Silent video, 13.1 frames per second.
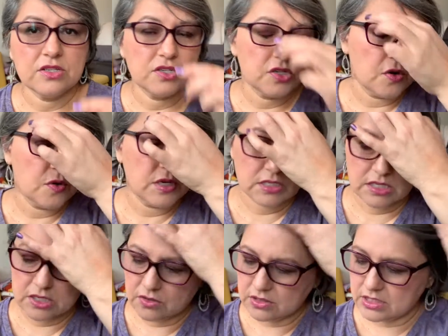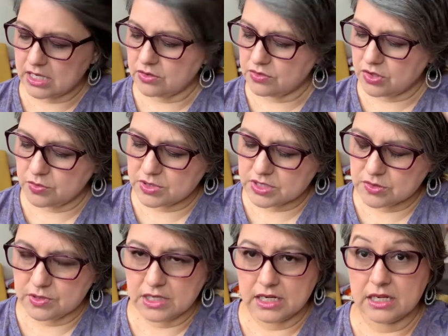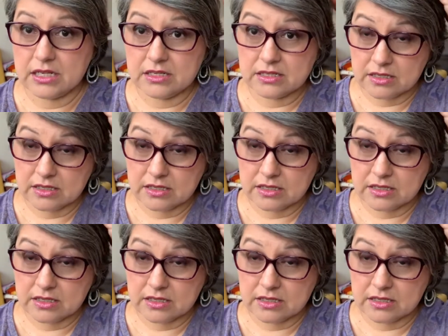show it to you because I don't know which one it is.